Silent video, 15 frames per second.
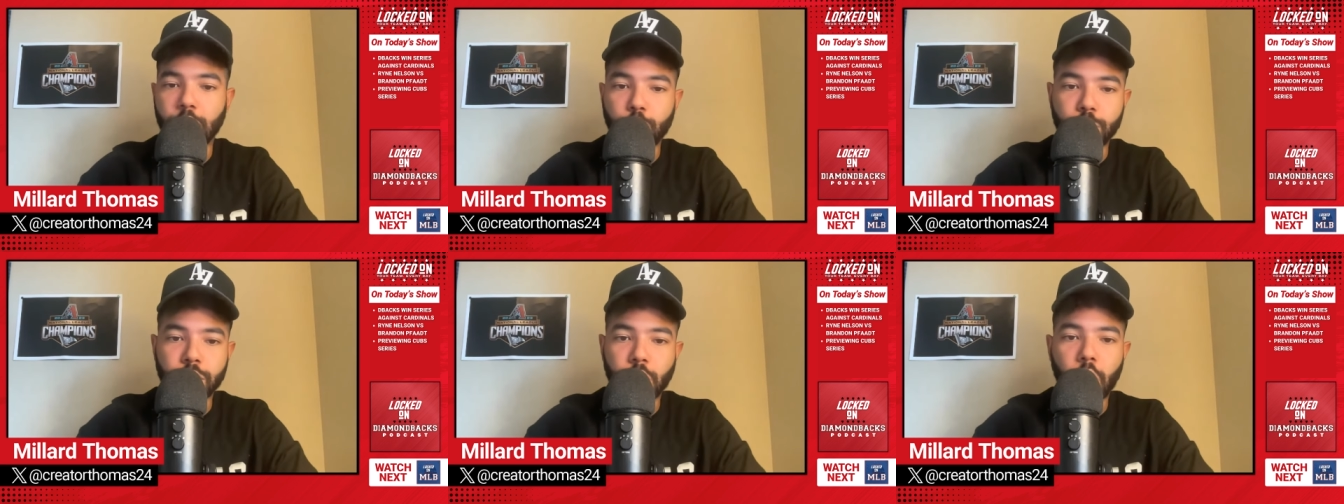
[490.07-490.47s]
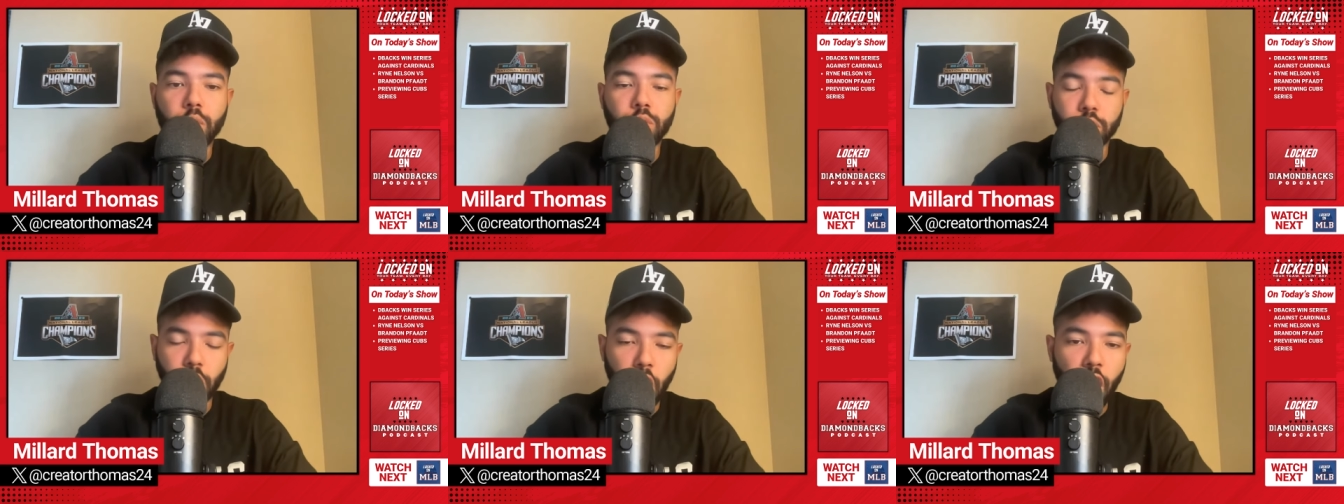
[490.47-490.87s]
Louis
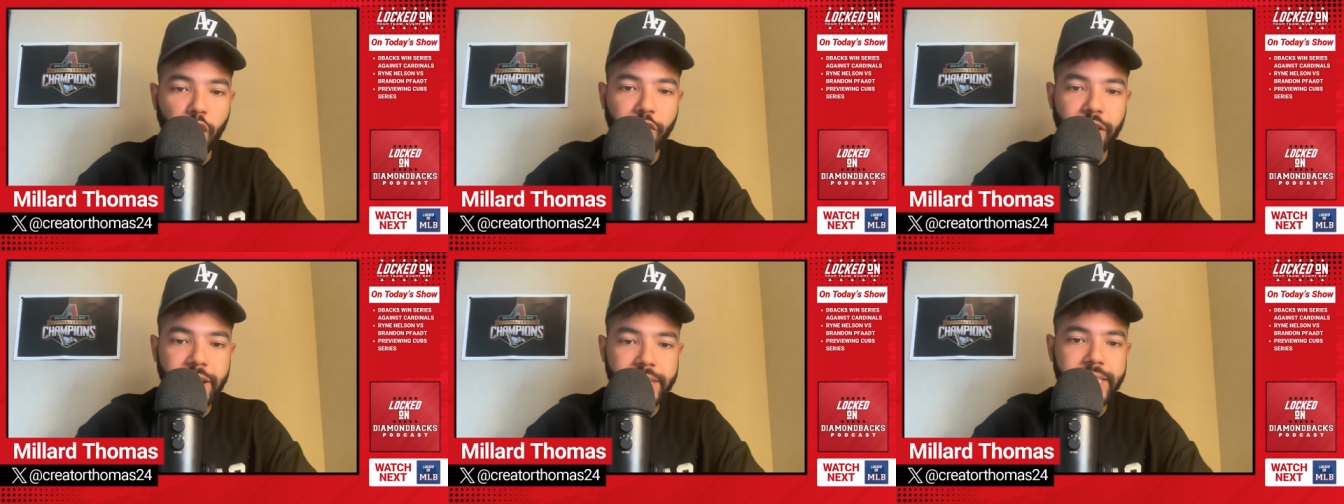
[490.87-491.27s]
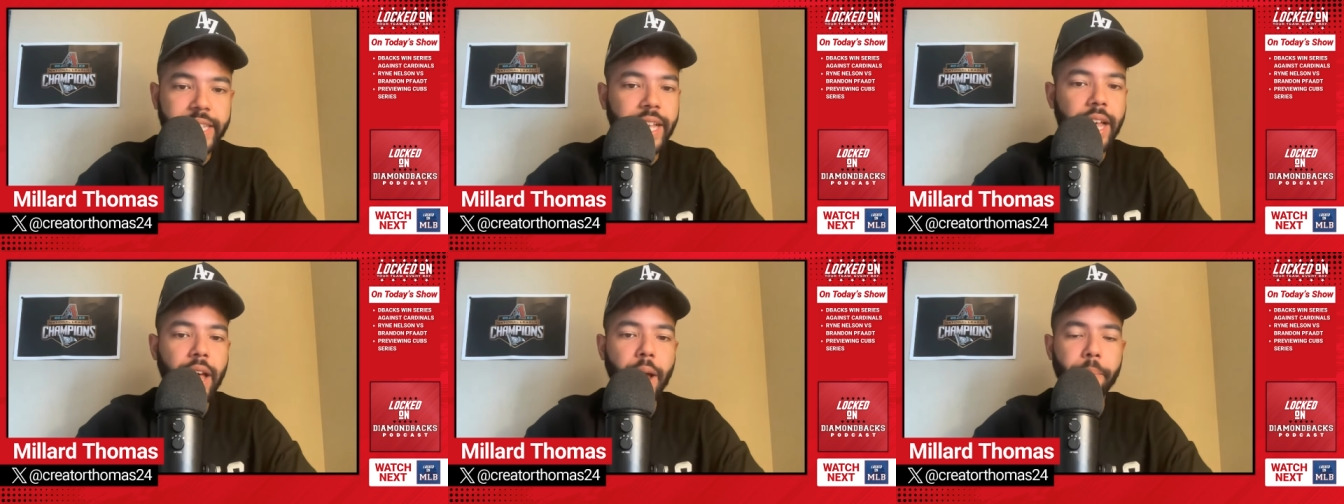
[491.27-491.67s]
Cardinals offense.
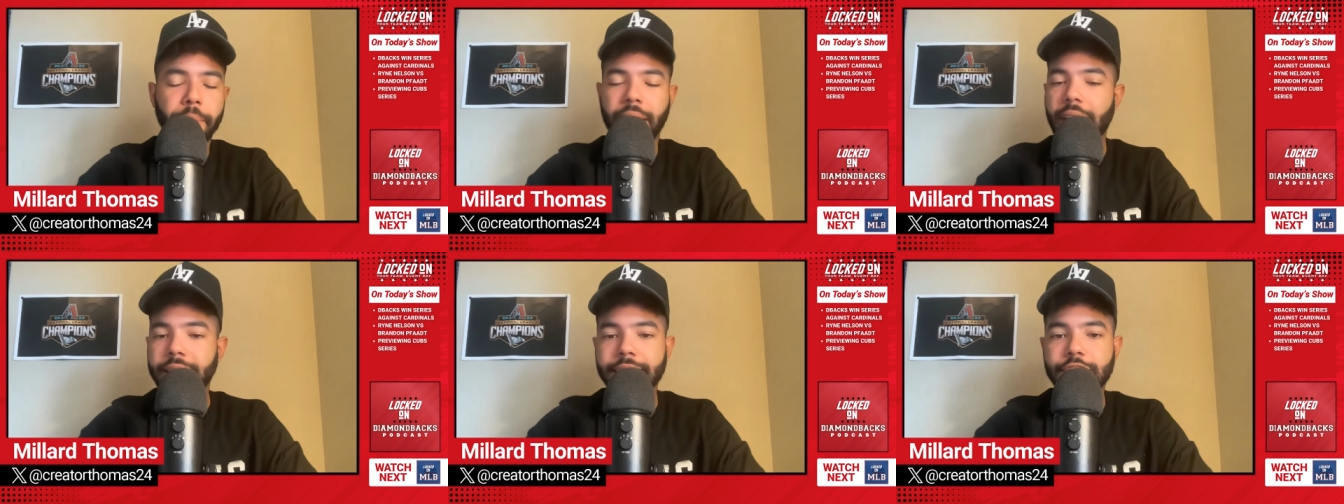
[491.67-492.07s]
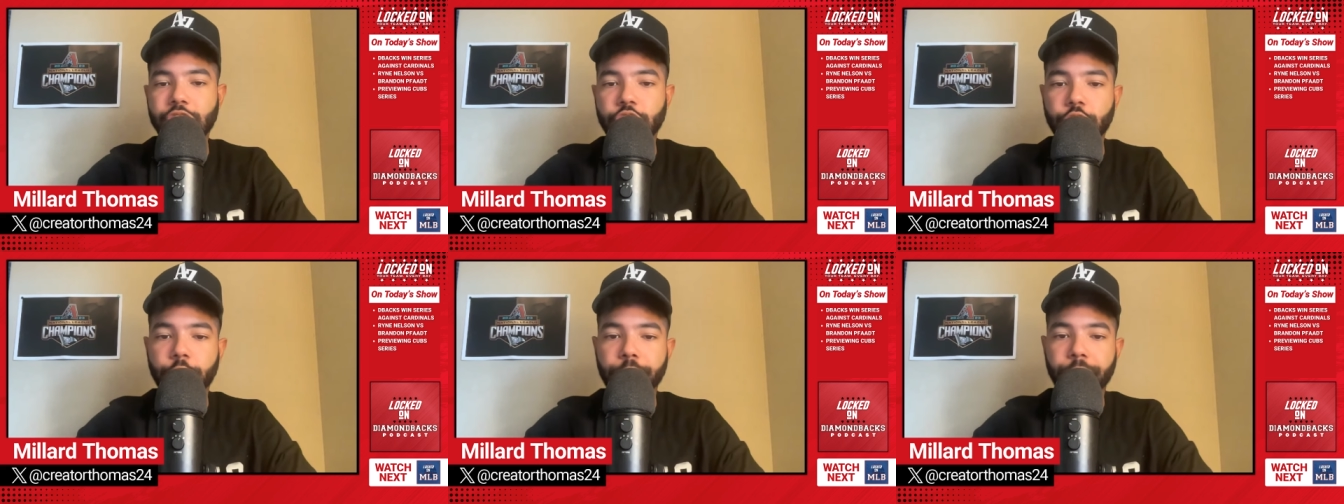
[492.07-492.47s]
But not
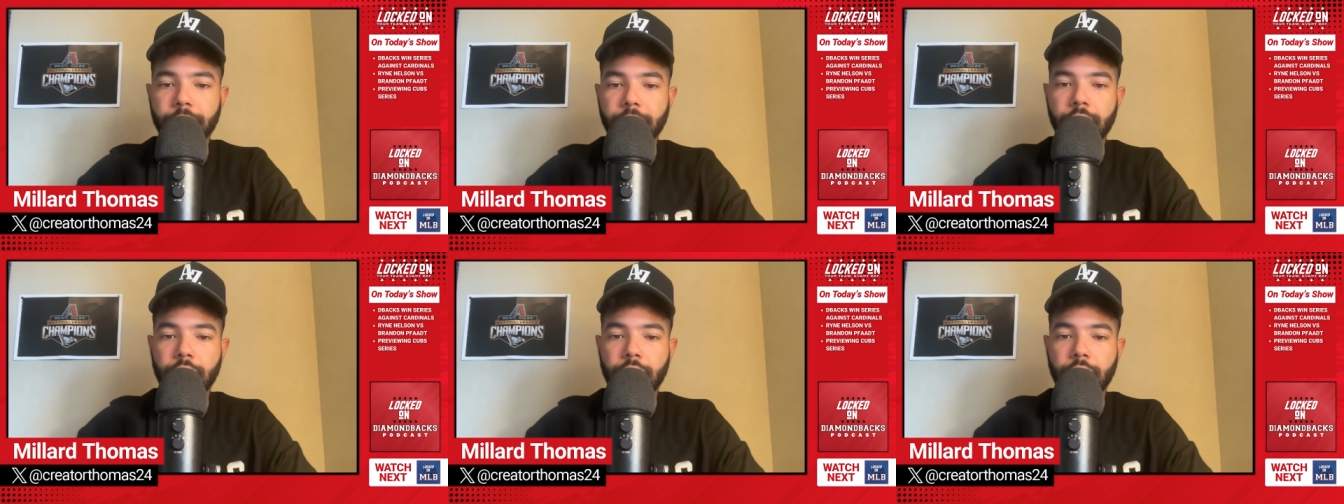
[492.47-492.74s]
this year.